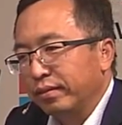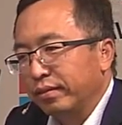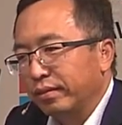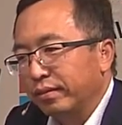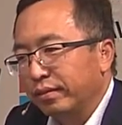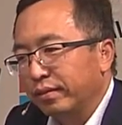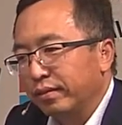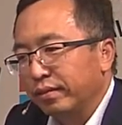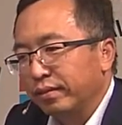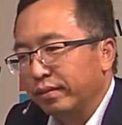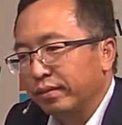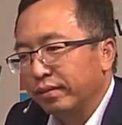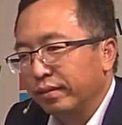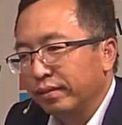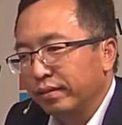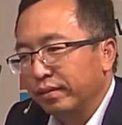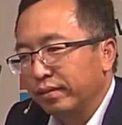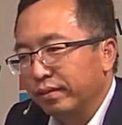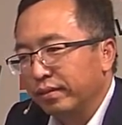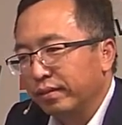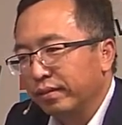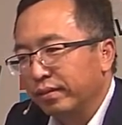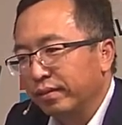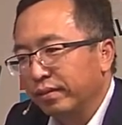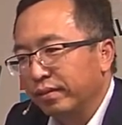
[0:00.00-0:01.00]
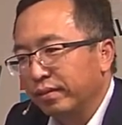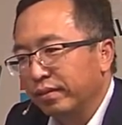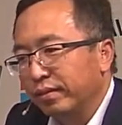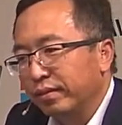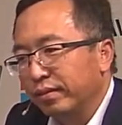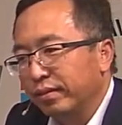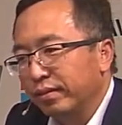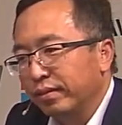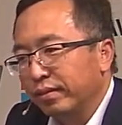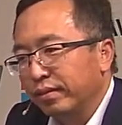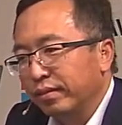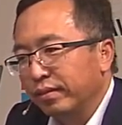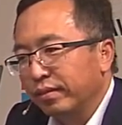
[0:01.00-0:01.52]

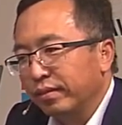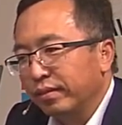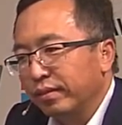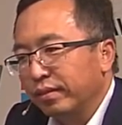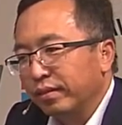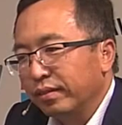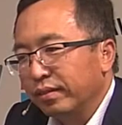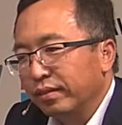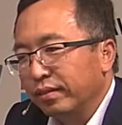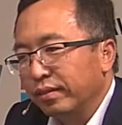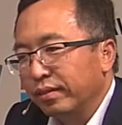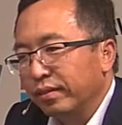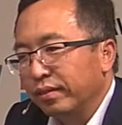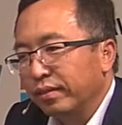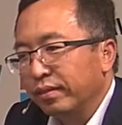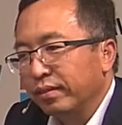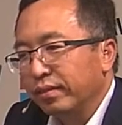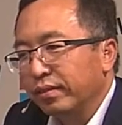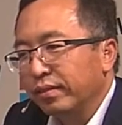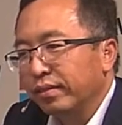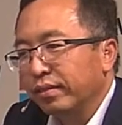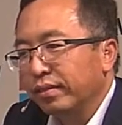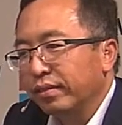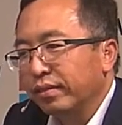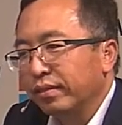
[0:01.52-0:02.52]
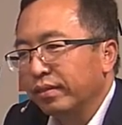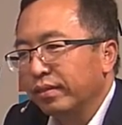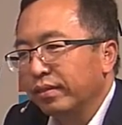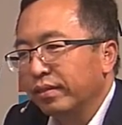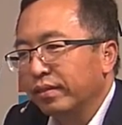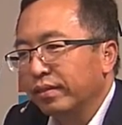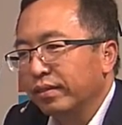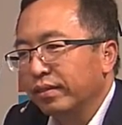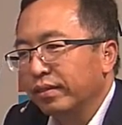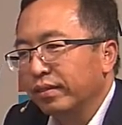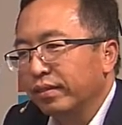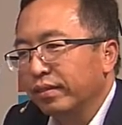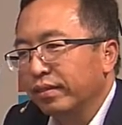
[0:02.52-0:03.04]

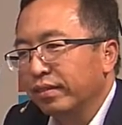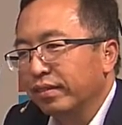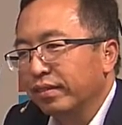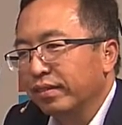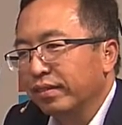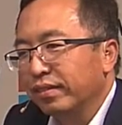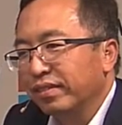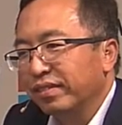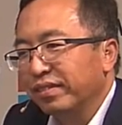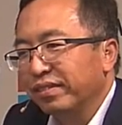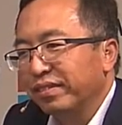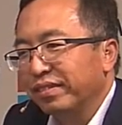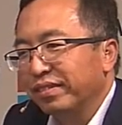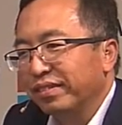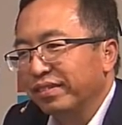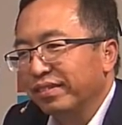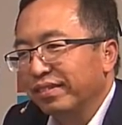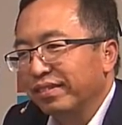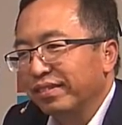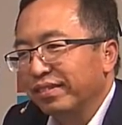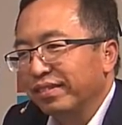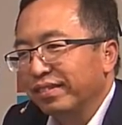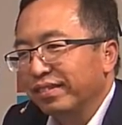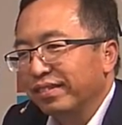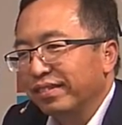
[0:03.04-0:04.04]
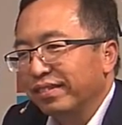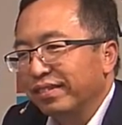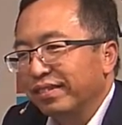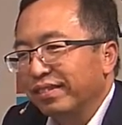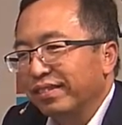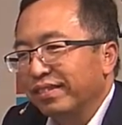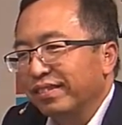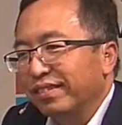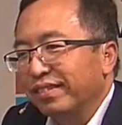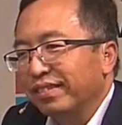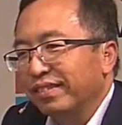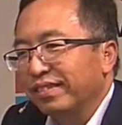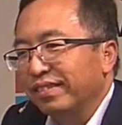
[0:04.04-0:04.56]

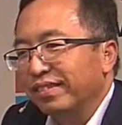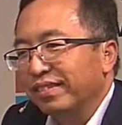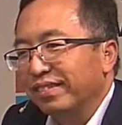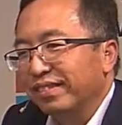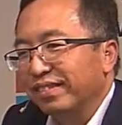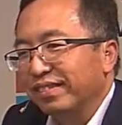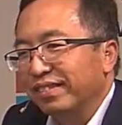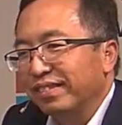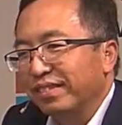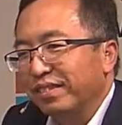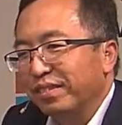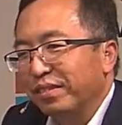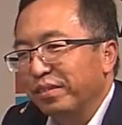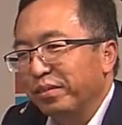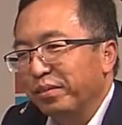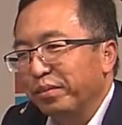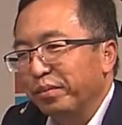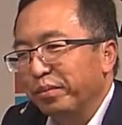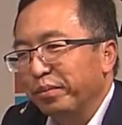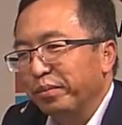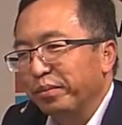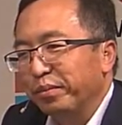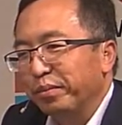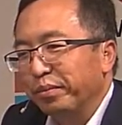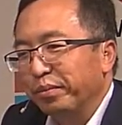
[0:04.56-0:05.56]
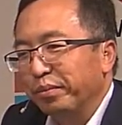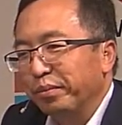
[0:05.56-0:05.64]
(silent)